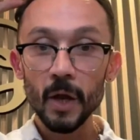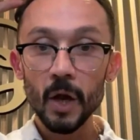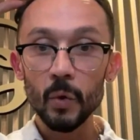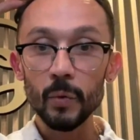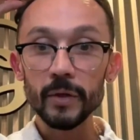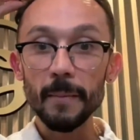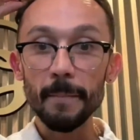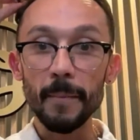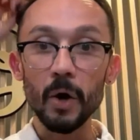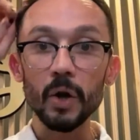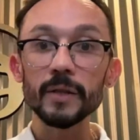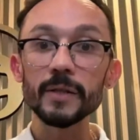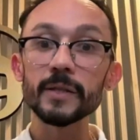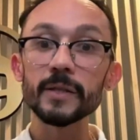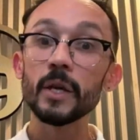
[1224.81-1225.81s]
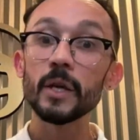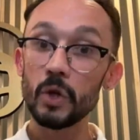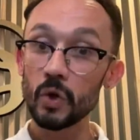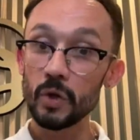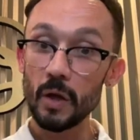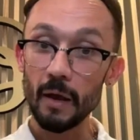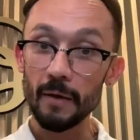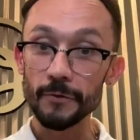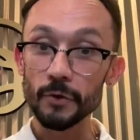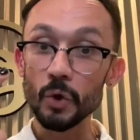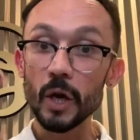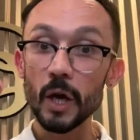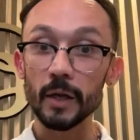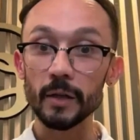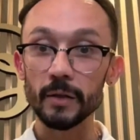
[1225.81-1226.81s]
with the bonds, you're gonna have to
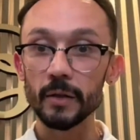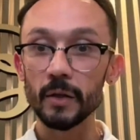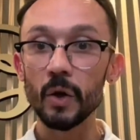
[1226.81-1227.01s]
cut,